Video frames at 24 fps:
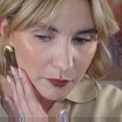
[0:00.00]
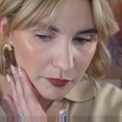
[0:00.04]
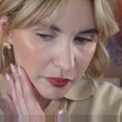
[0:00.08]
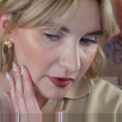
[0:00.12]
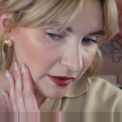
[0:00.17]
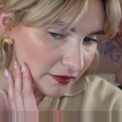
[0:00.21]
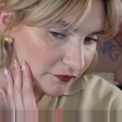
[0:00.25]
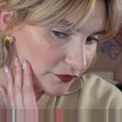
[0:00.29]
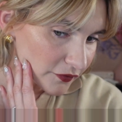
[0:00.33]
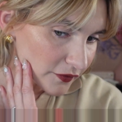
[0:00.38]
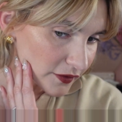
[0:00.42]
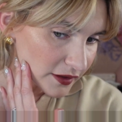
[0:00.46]

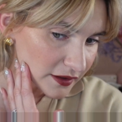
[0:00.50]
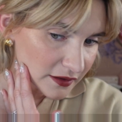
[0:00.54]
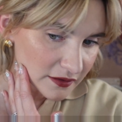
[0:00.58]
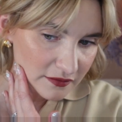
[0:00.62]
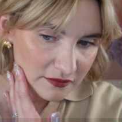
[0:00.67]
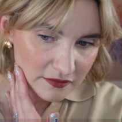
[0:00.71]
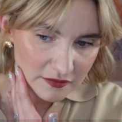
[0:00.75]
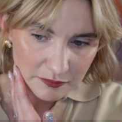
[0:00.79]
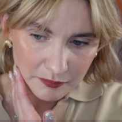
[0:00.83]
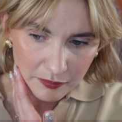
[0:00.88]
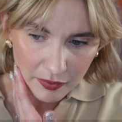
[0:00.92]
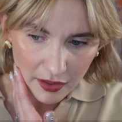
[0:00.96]

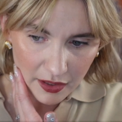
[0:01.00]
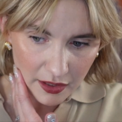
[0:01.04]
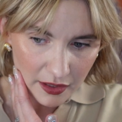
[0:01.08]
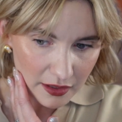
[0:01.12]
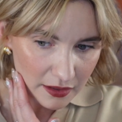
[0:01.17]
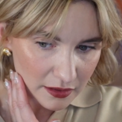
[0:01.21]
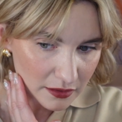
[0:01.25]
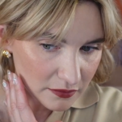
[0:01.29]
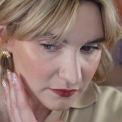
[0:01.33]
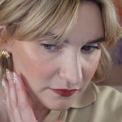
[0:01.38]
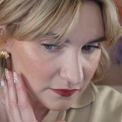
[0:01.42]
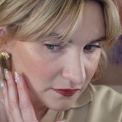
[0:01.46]
preference,
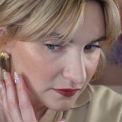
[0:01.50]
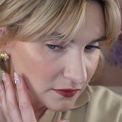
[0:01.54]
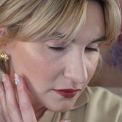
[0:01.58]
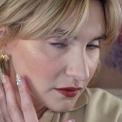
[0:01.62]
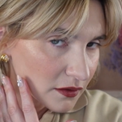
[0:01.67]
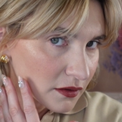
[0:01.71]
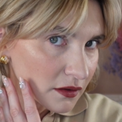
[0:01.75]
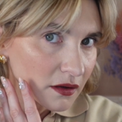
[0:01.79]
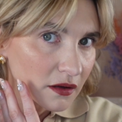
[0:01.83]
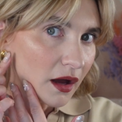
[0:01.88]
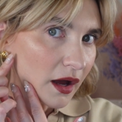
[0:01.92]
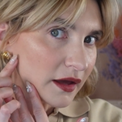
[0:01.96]
but
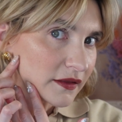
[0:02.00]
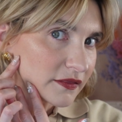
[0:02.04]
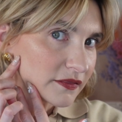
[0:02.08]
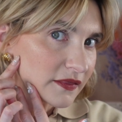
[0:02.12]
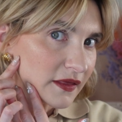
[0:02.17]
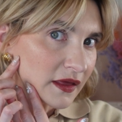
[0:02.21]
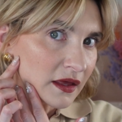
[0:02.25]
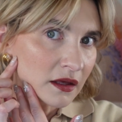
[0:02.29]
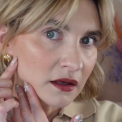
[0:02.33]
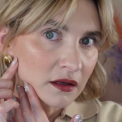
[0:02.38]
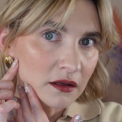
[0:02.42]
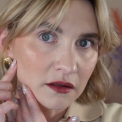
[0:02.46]
I
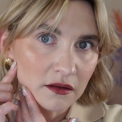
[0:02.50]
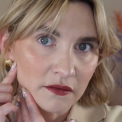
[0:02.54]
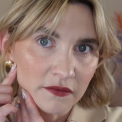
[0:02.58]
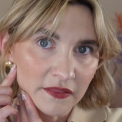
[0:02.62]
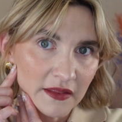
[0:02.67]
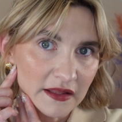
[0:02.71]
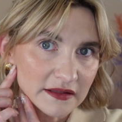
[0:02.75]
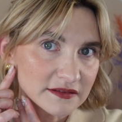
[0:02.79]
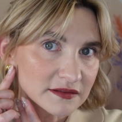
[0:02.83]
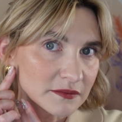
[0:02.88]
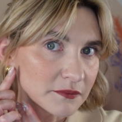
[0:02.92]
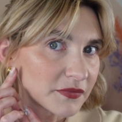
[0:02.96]
think
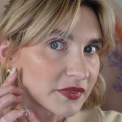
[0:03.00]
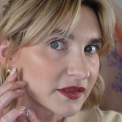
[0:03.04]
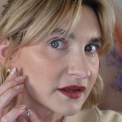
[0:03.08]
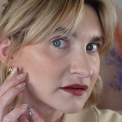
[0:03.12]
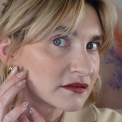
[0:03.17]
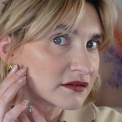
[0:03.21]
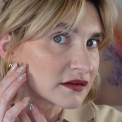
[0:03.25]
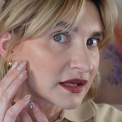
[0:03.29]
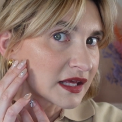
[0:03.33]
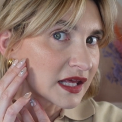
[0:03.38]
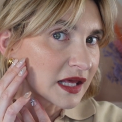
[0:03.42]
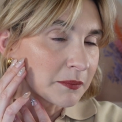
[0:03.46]
that's something
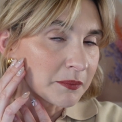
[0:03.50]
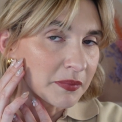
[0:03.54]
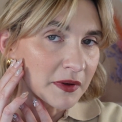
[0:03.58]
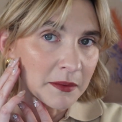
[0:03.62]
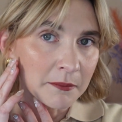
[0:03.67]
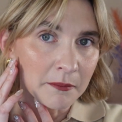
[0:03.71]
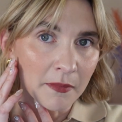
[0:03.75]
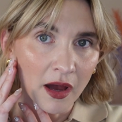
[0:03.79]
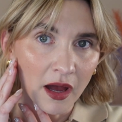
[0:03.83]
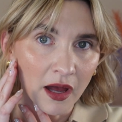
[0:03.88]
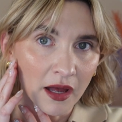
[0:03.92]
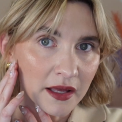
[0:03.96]
to keep
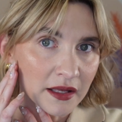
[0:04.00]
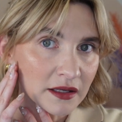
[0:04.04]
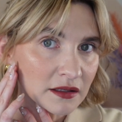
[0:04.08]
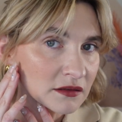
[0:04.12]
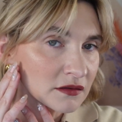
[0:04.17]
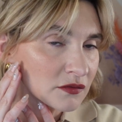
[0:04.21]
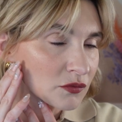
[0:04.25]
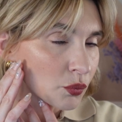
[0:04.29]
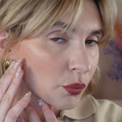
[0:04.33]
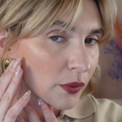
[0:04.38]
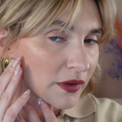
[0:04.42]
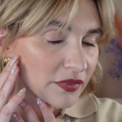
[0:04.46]
in
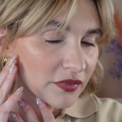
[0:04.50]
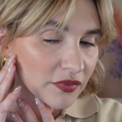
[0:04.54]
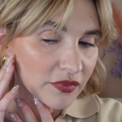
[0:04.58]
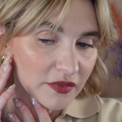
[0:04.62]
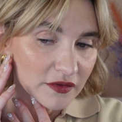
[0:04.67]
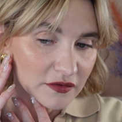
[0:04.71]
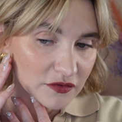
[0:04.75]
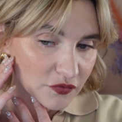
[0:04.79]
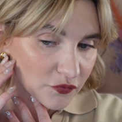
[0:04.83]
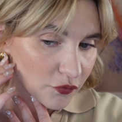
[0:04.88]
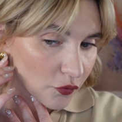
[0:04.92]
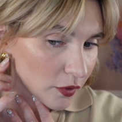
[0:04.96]
mind with
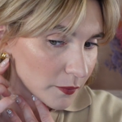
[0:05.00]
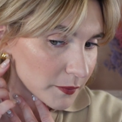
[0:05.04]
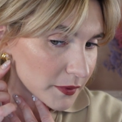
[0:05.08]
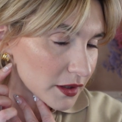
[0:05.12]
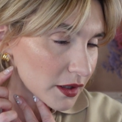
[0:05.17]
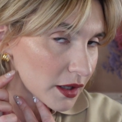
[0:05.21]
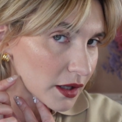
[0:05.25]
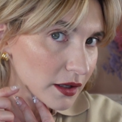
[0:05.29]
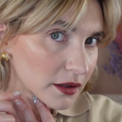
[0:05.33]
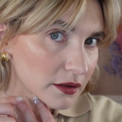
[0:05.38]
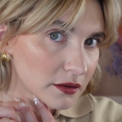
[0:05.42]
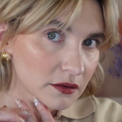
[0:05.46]
this
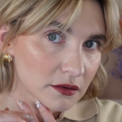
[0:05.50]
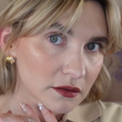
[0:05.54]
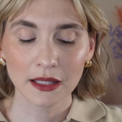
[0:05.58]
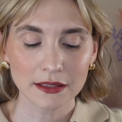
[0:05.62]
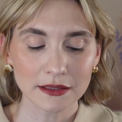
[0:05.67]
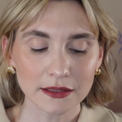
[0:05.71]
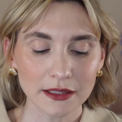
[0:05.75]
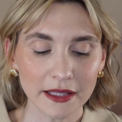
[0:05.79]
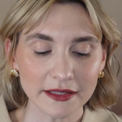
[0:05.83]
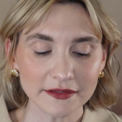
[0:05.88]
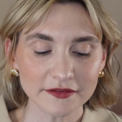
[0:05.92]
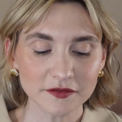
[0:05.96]
formula.
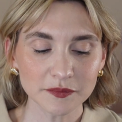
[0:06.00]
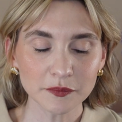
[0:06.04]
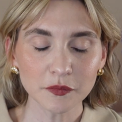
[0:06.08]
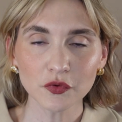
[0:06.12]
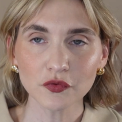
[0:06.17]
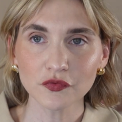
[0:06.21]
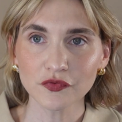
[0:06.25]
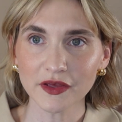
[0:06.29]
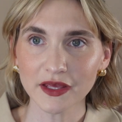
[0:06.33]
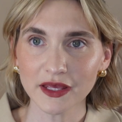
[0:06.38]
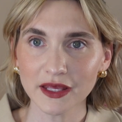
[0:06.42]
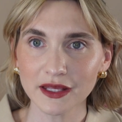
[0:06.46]
Let's
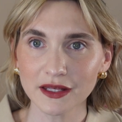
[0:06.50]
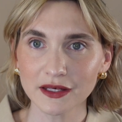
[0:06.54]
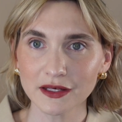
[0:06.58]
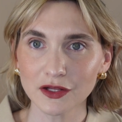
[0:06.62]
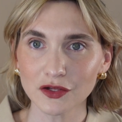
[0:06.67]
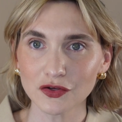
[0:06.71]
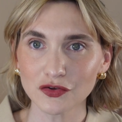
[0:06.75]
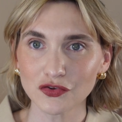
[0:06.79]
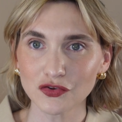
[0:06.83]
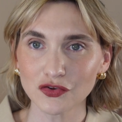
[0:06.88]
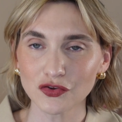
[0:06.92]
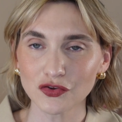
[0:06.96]
move
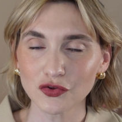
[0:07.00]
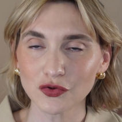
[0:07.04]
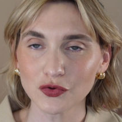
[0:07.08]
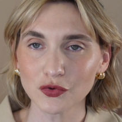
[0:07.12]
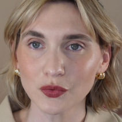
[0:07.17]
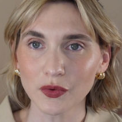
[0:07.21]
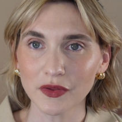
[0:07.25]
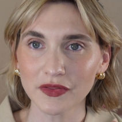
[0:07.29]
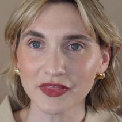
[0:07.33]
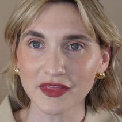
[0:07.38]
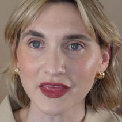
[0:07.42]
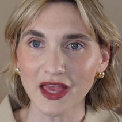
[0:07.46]
in
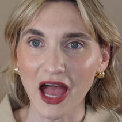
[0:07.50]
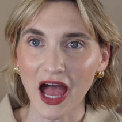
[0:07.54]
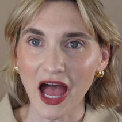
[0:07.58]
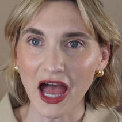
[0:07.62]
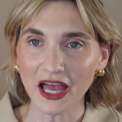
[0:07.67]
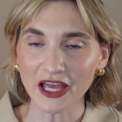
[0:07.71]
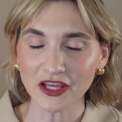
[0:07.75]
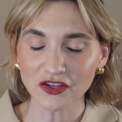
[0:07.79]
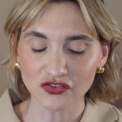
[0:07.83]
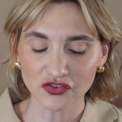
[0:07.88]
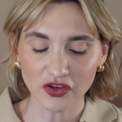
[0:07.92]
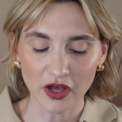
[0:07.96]
to the
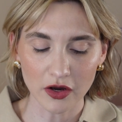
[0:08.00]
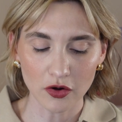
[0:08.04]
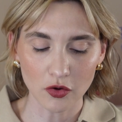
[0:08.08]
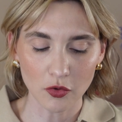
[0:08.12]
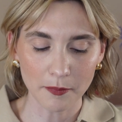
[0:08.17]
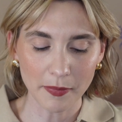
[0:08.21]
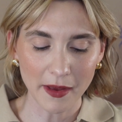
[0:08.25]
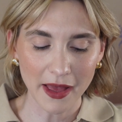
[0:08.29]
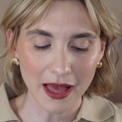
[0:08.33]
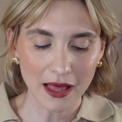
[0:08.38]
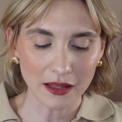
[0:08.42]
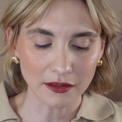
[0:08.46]
eyeshadow
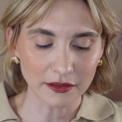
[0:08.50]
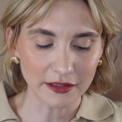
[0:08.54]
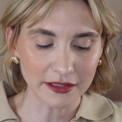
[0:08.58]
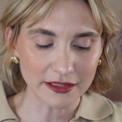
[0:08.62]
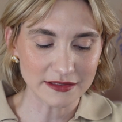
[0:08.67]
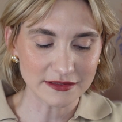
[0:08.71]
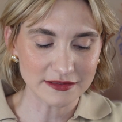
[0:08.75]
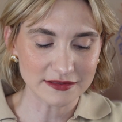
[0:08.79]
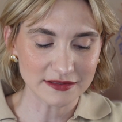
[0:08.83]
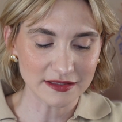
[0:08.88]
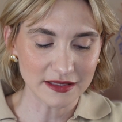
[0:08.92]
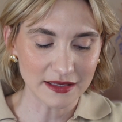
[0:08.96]

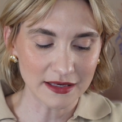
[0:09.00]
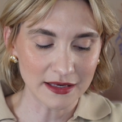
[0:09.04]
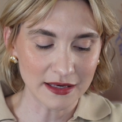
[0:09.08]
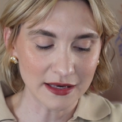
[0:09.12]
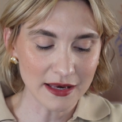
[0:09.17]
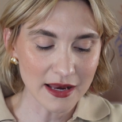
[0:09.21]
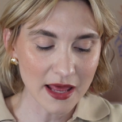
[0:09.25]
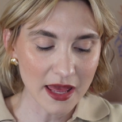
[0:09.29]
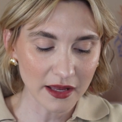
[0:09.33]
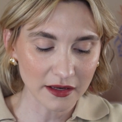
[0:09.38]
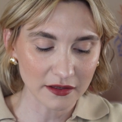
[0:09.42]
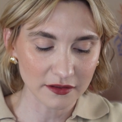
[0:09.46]
palette
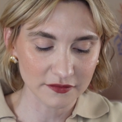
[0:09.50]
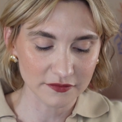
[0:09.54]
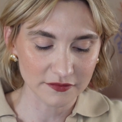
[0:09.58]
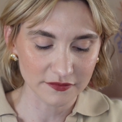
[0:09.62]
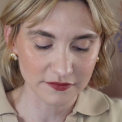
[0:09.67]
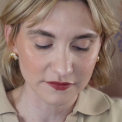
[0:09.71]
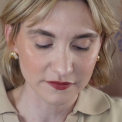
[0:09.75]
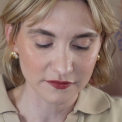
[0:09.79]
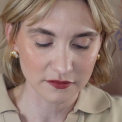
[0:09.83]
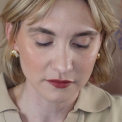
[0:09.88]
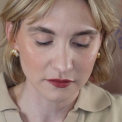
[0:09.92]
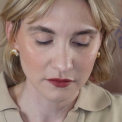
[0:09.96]

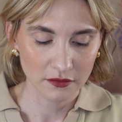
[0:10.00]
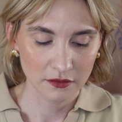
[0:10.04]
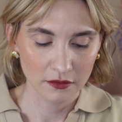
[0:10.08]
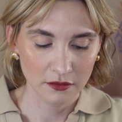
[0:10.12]
next.